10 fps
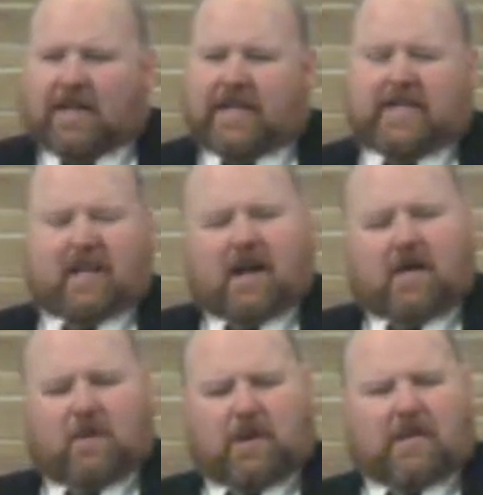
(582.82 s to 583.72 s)
He said, all
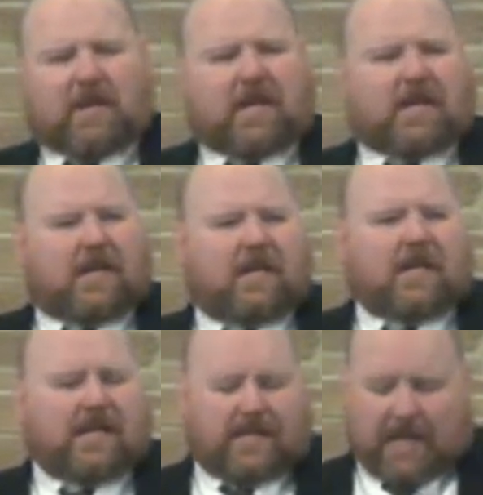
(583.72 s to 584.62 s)
right, what do you need?
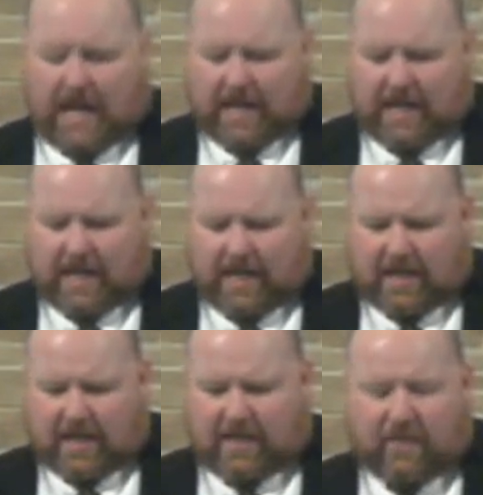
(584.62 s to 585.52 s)
I said, I need
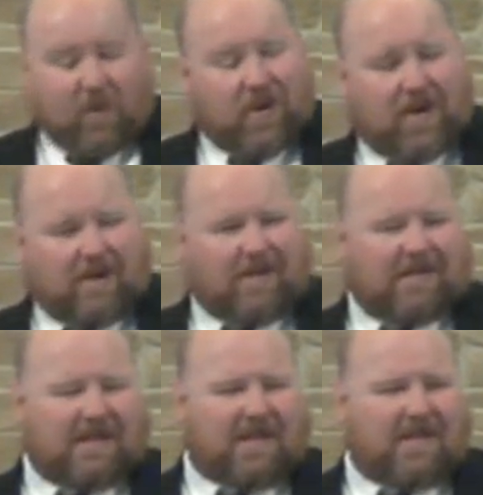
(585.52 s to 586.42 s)
uh,
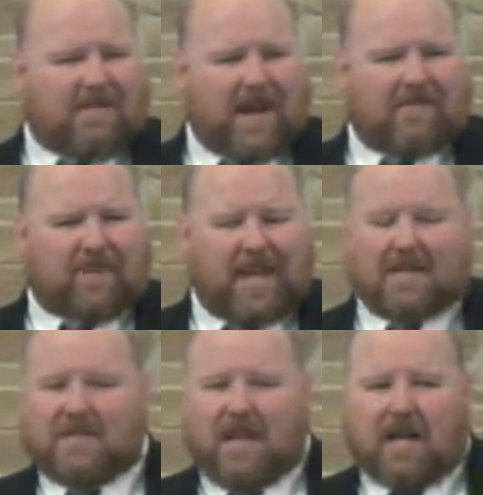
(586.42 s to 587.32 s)

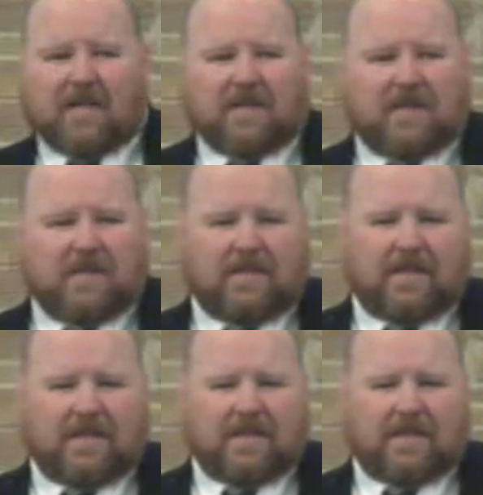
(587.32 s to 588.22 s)
$435,000.
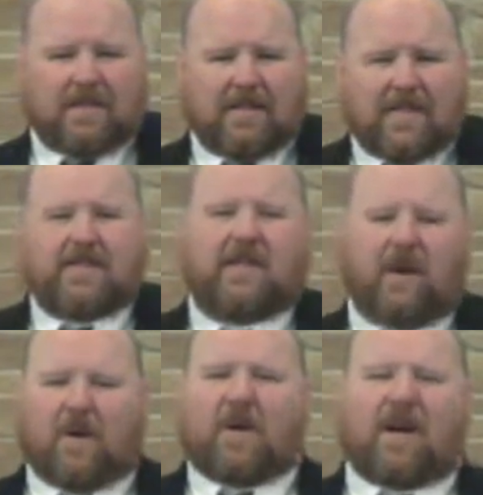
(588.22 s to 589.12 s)
He said,
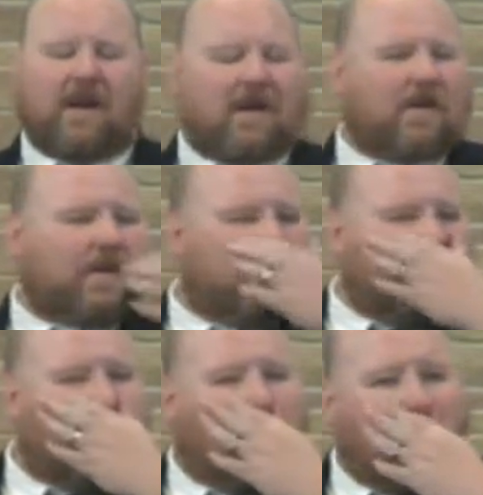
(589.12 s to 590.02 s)
all right.
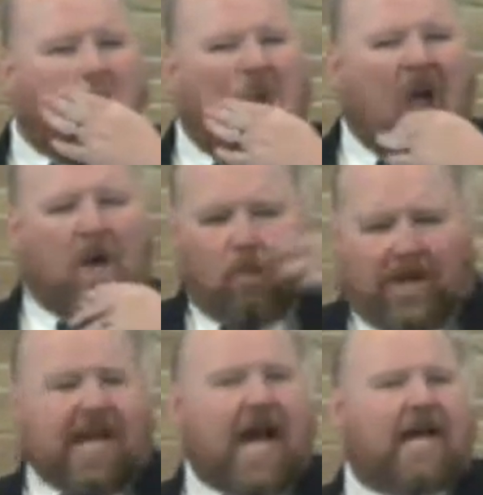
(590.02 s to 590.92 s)

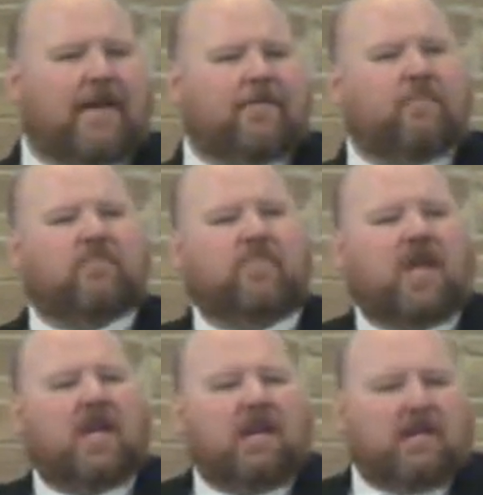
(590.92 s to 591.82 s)
We got it.
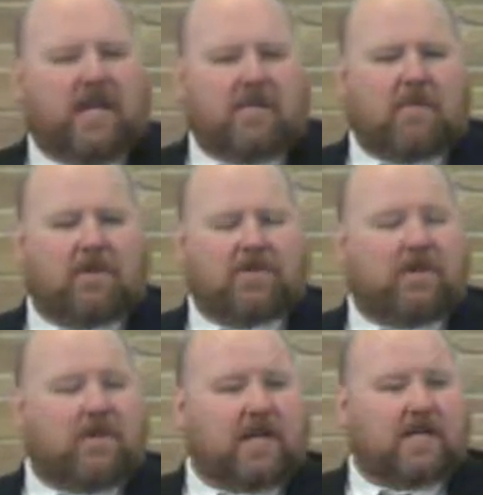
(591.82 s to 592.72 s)
Tell me what you're
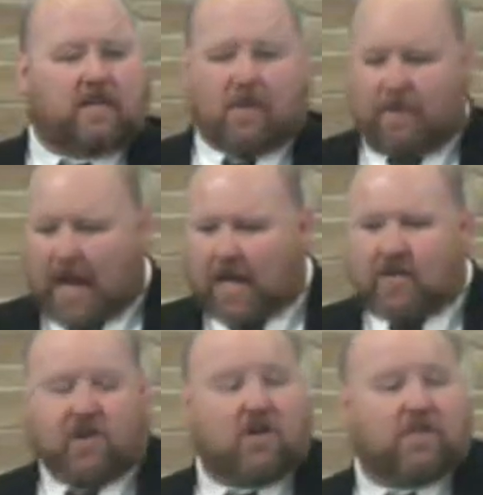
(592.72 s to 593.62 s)
doing. I said, we're buying a
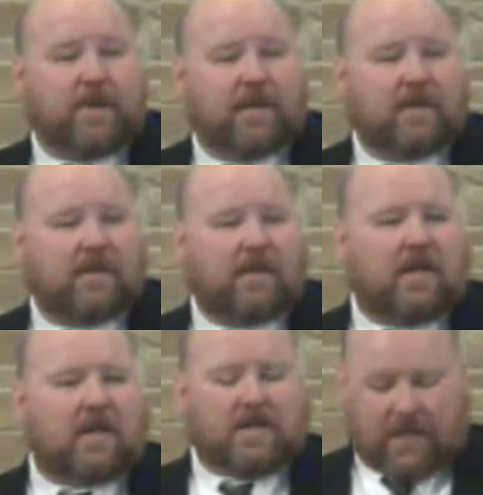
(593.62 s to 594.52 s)
church building.
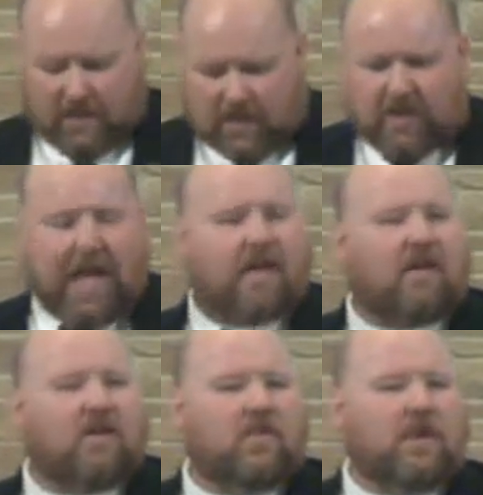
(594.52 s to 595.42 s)
I said, good. How
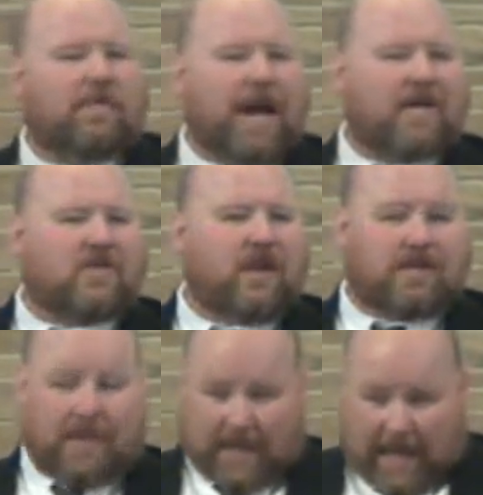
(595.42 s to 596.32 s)
long you been pastoring? I
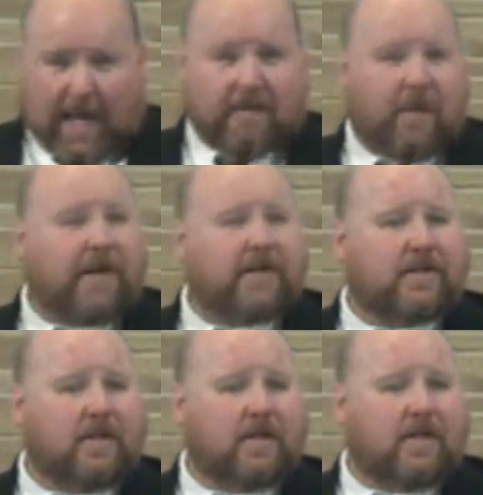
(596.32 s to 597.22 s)
said, nine months.